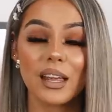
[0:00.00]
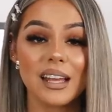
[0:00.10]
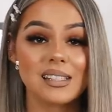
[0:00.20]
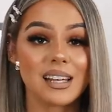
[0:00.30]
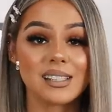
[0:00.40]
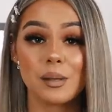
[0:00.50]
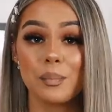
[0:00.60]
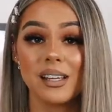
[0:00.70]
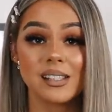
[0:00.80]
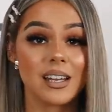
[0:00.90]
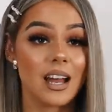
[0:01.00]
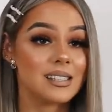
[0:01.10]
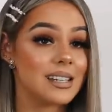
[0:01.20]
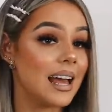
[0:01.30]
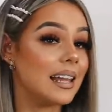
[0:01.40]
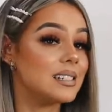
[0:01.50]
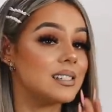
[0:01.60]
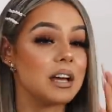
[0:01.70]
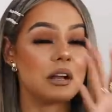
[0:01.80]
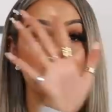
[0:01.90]
Is that it's a piece that Nasty Gal has
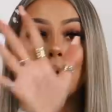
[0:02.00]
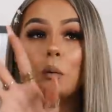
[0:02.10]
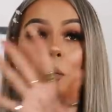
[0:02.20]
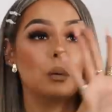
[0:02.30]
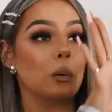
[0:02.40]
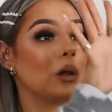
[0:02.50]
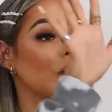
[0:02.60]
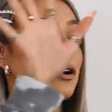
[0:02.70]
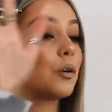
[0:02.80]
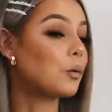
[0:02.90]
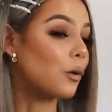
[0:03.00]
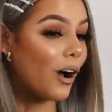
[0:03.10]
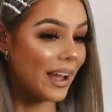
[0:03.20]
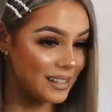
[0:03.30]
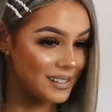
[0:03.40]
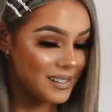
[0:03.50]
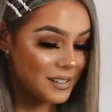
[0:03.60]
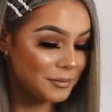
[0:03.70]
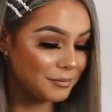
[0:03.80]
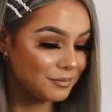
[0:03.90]
done all right.